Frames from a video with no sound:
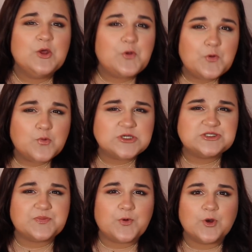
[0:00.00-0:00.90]
who we're
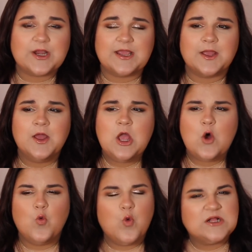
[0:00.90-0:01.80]
supporting,
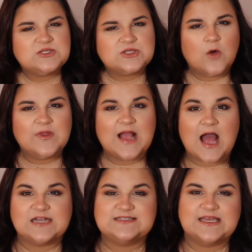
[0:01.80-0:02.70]
what's going
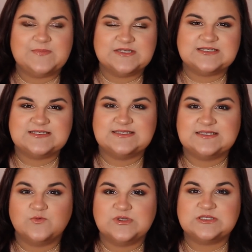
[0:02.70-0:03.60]
on inside businesses
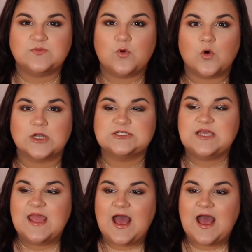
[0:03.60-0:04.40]
that we support,